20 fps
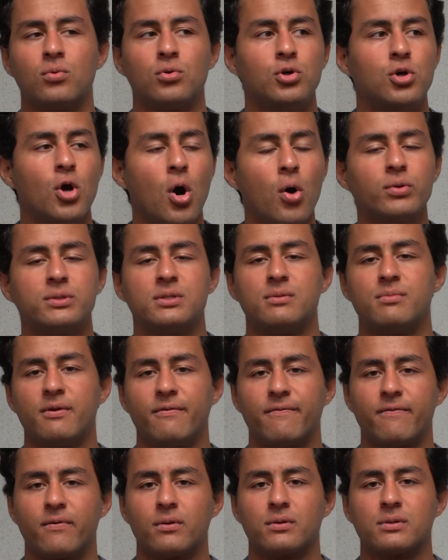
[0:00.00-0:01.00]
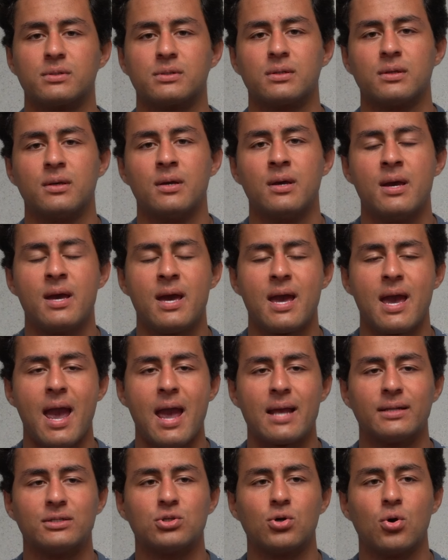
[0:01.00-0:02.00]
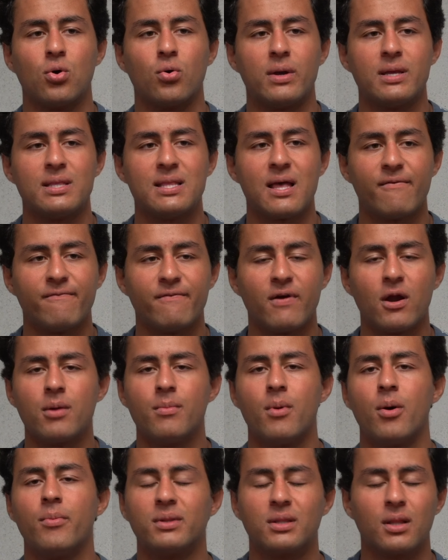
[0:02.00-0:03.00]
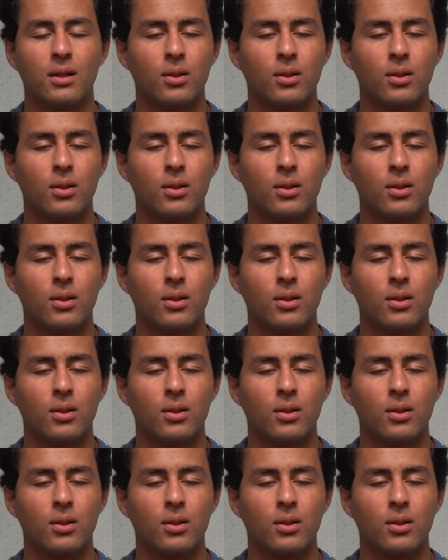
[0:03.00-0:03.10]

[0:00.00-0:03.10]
Go to me first. And so, in that very moment,